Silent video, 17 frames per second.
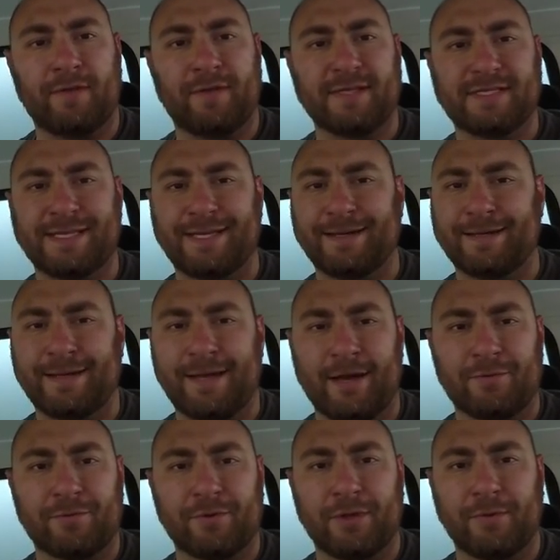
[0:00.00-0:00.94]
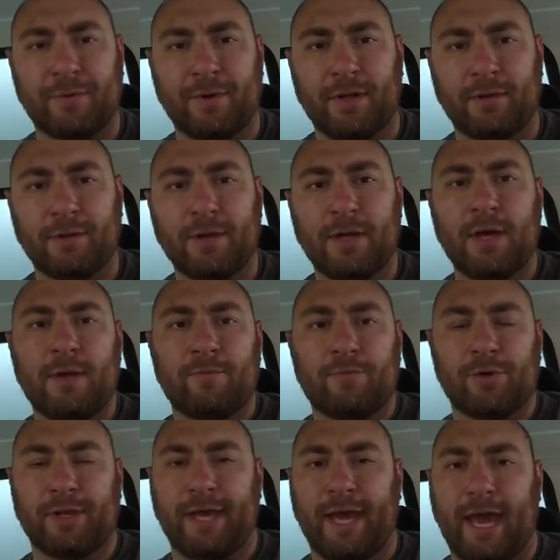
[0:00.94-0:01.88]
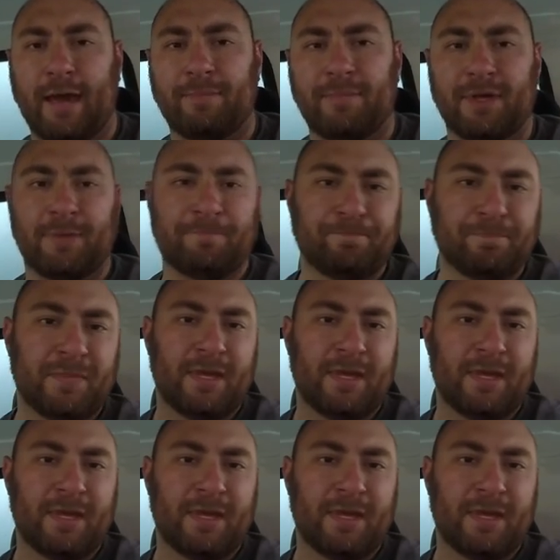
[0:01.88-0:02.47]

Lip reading: They sanded down really well. Really happy.